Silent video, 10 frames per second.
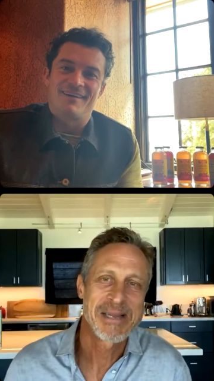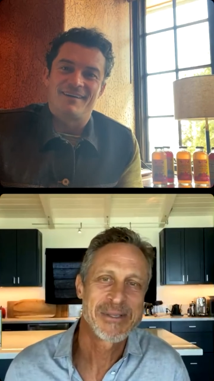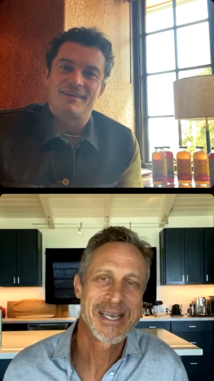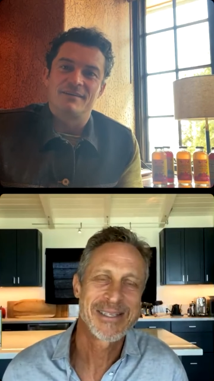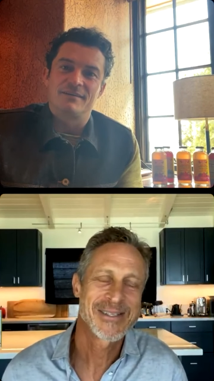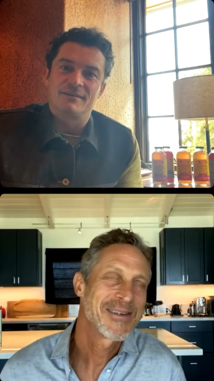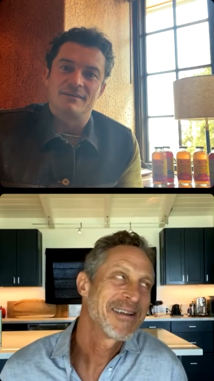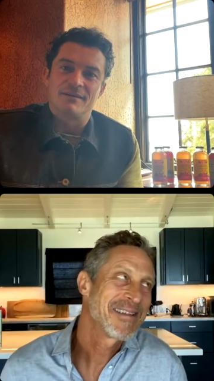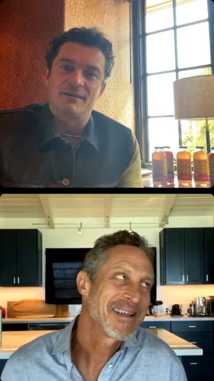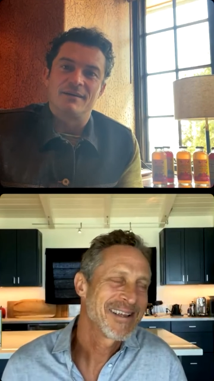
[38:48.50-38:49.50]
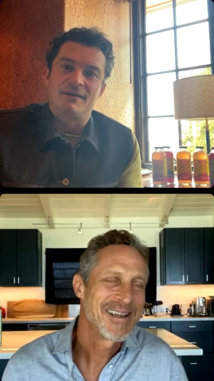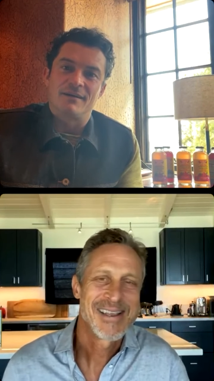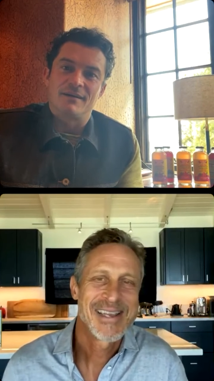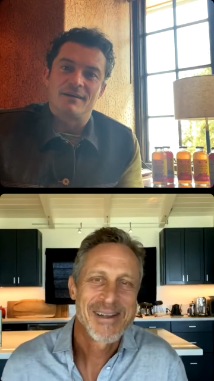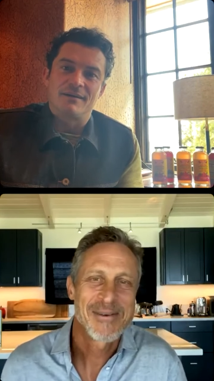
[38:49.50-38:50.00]
Speaker 1: to get upset. So you know, like
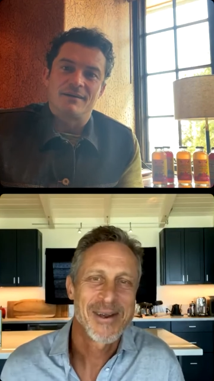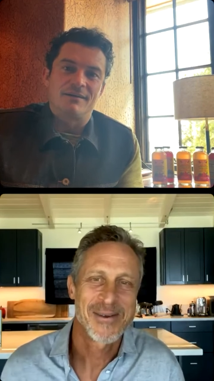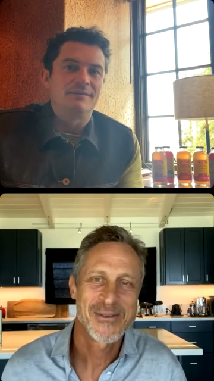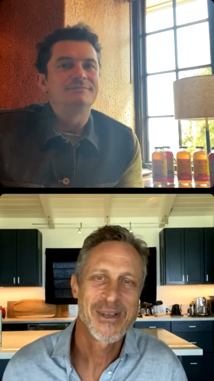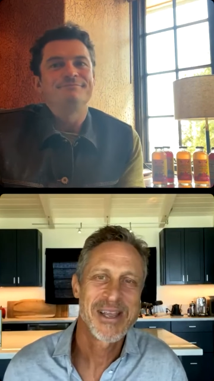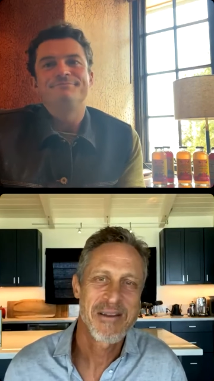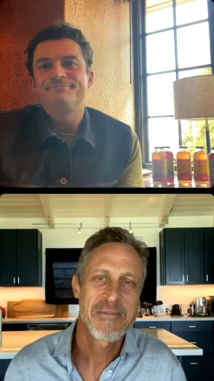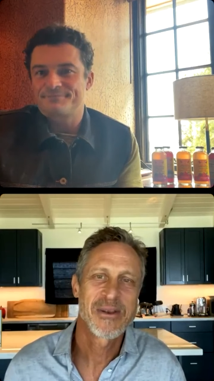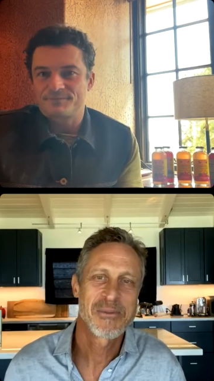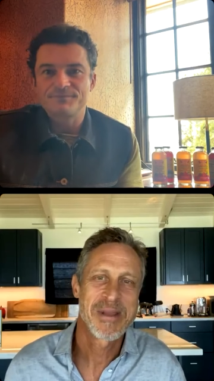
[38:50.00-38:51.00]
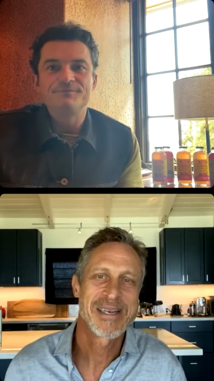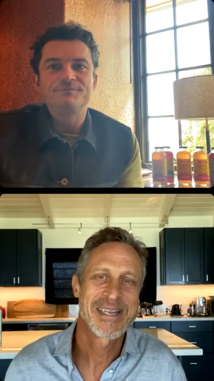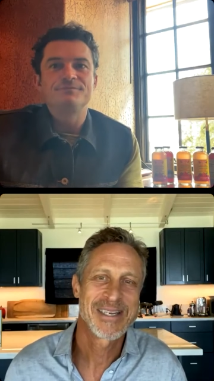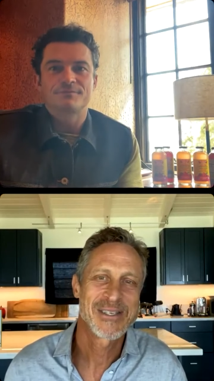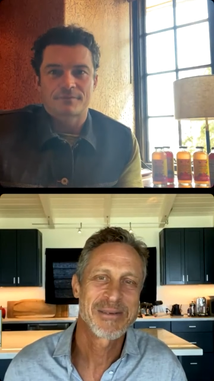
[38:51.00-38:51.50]
you never know. So everybody should pay
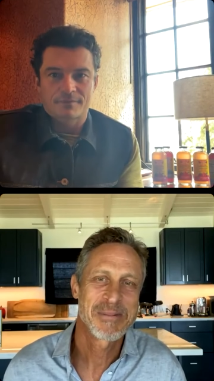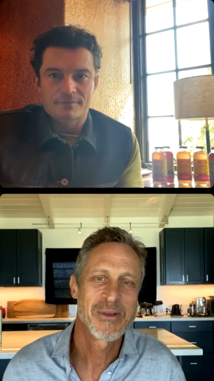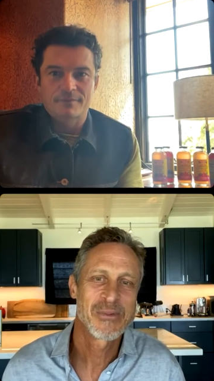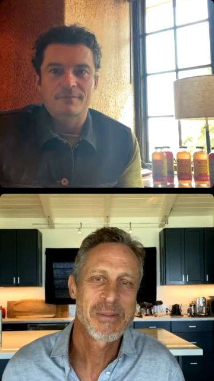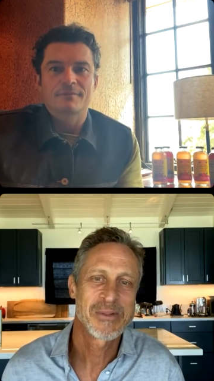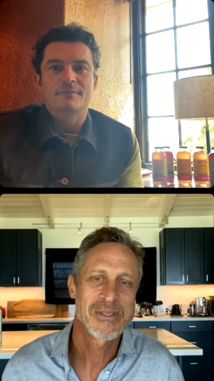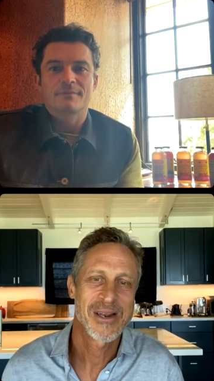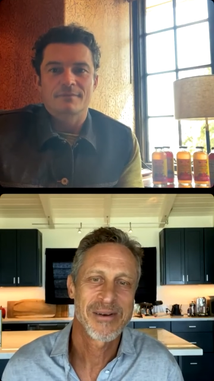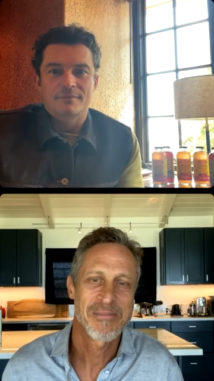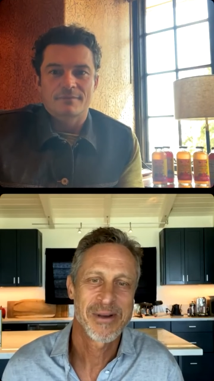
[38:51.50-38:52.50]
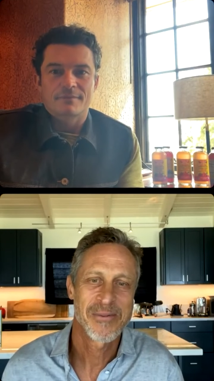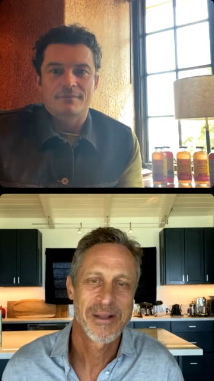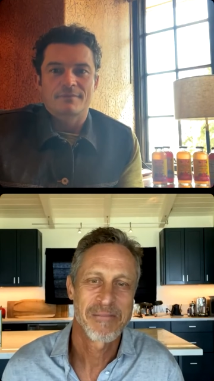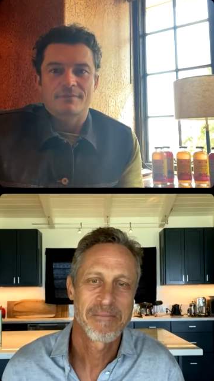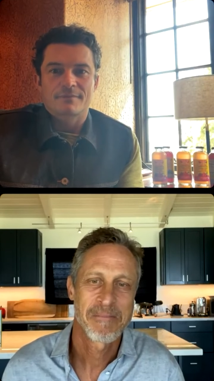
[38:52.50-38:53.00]
attention. But most people tolerate it pretty
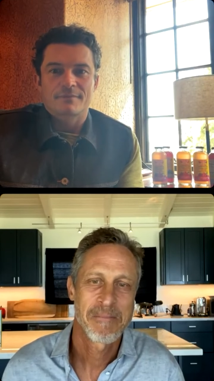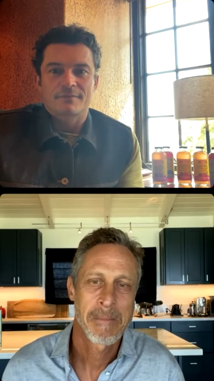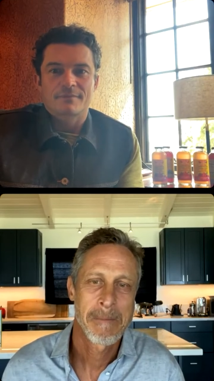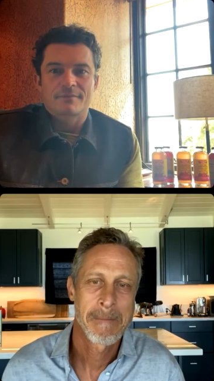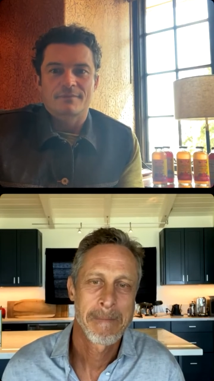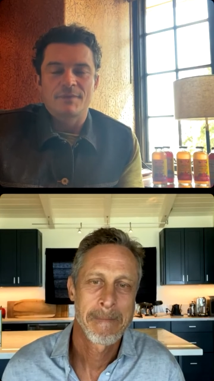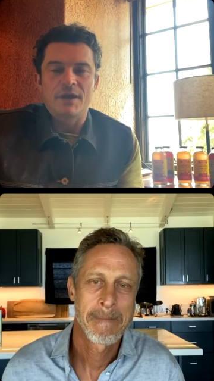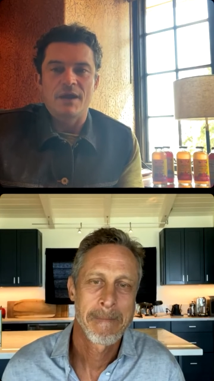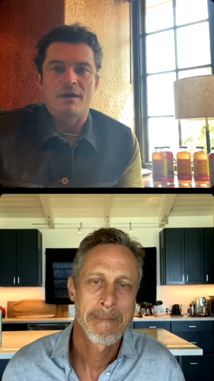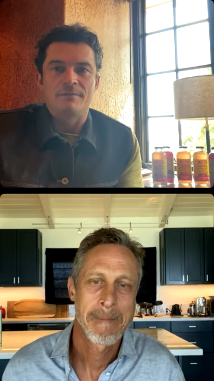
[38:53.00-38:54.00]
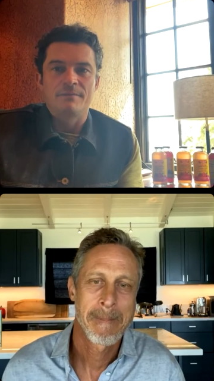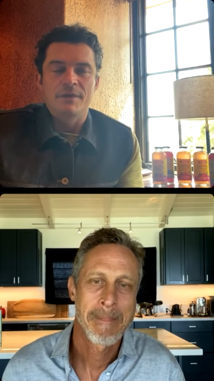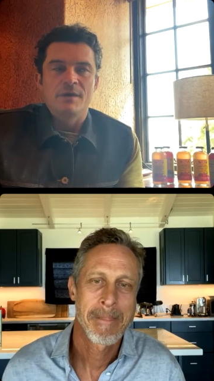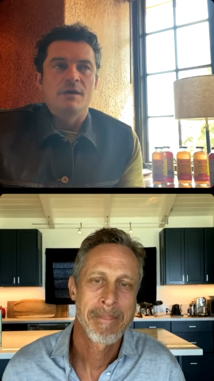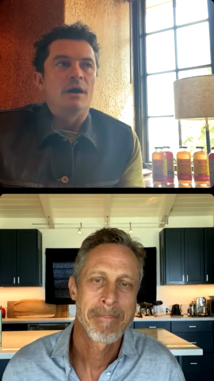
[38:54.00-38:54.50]
well.
Speaker 2: Yeah.
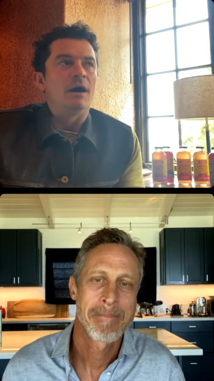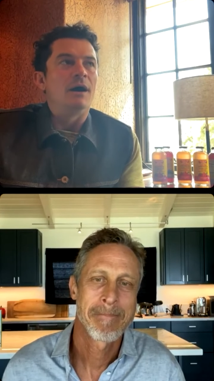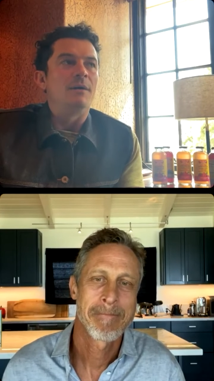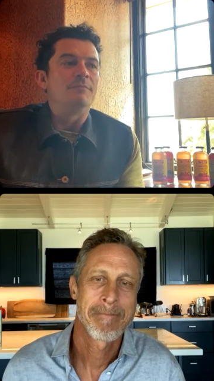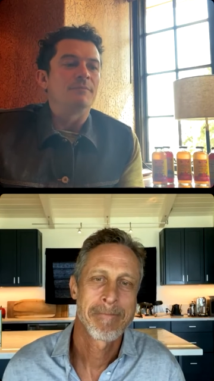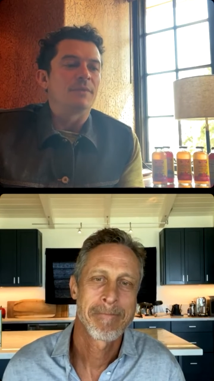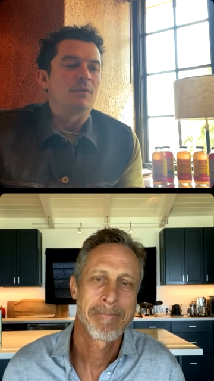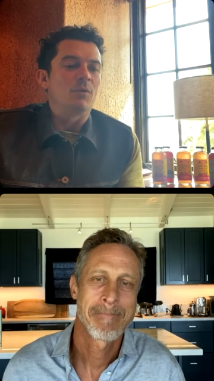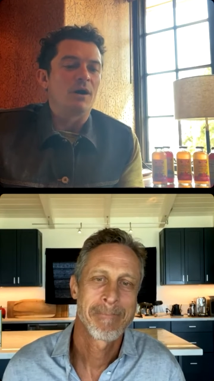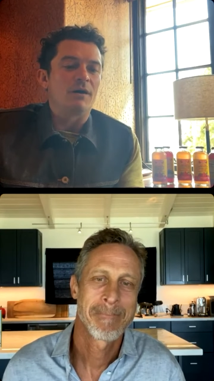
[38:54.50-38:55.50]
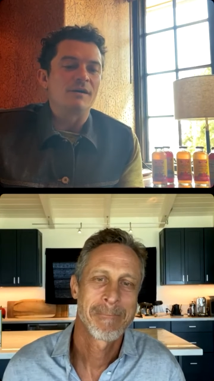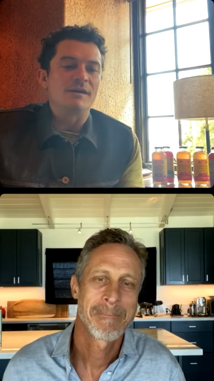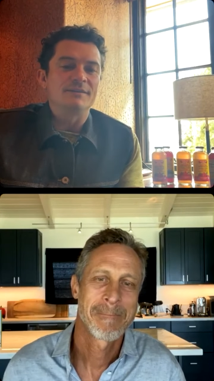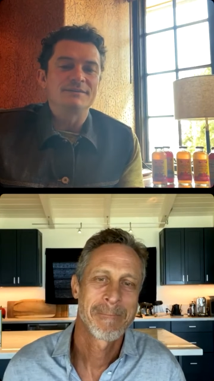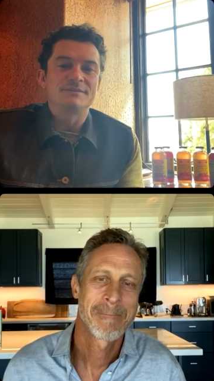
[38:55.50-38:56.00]
Um, well,
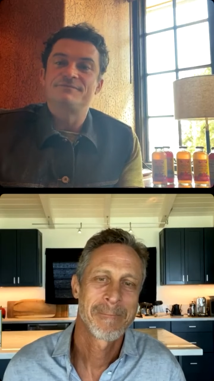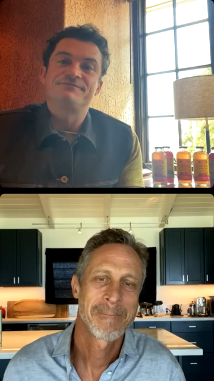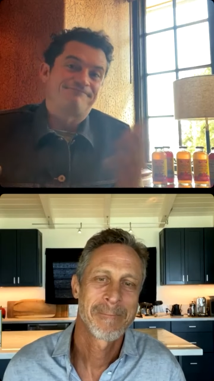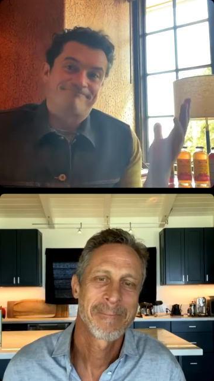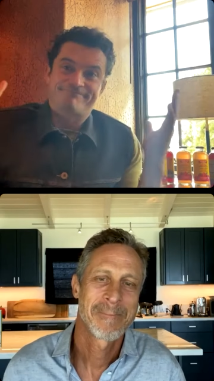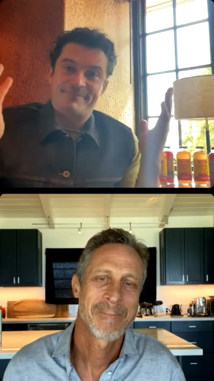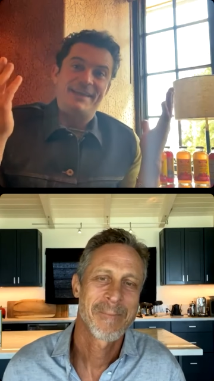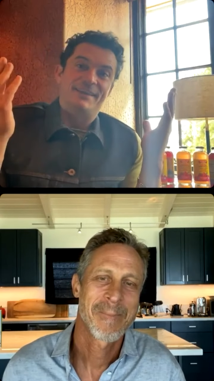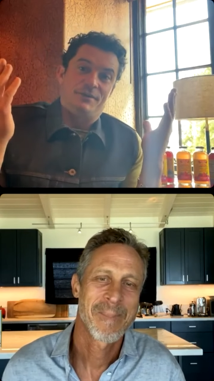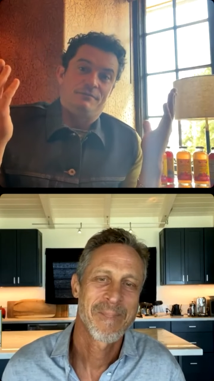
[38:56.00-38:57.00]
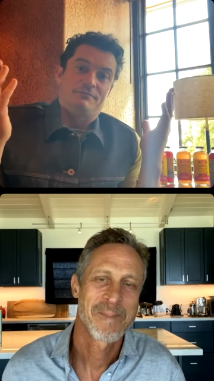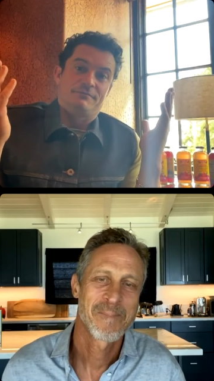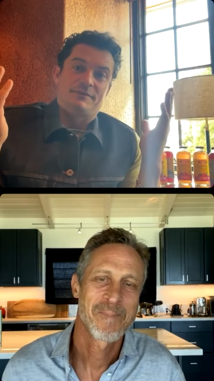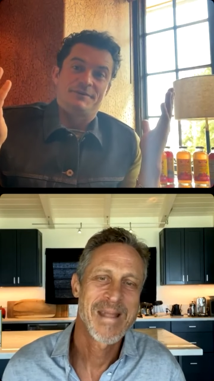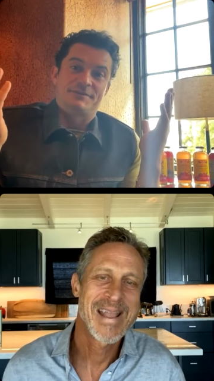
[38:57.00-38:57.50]
thank you
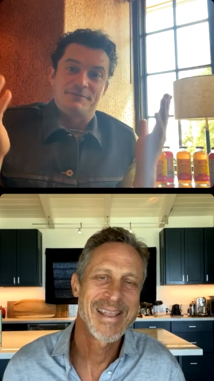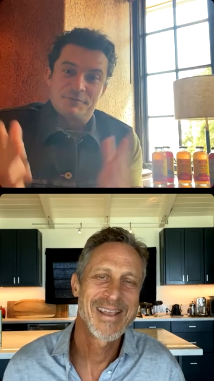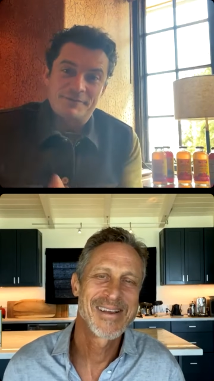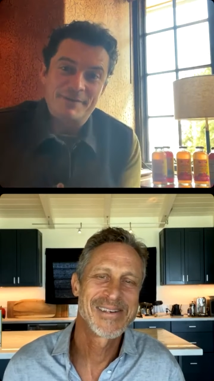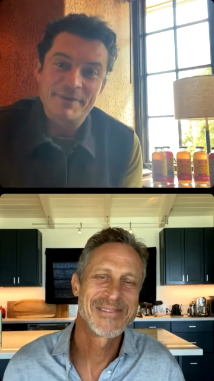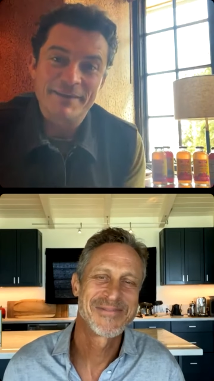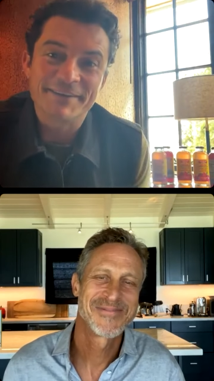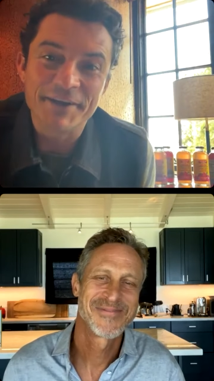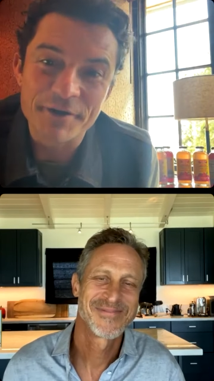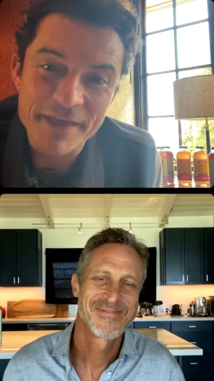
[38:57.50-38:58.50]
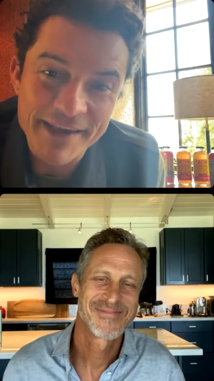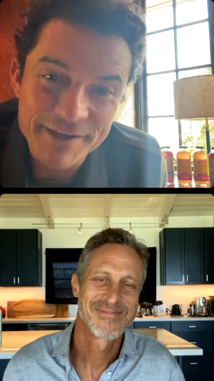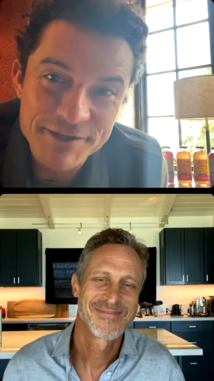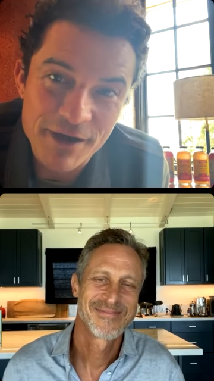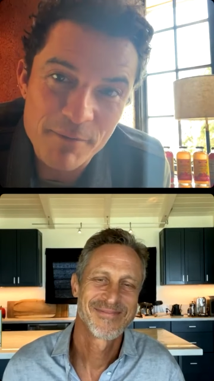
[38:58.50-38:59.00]
first. Thank you. So thank you
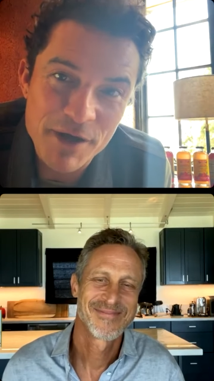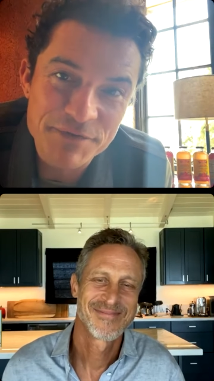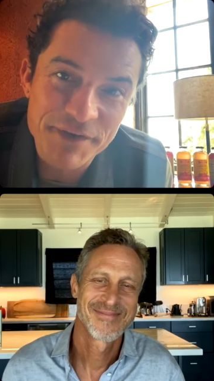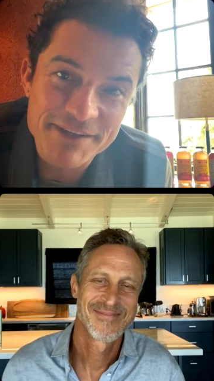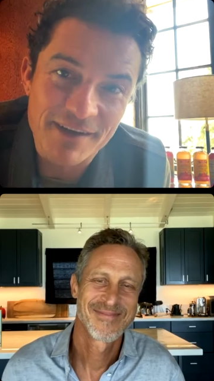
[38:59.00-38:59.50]
so much for your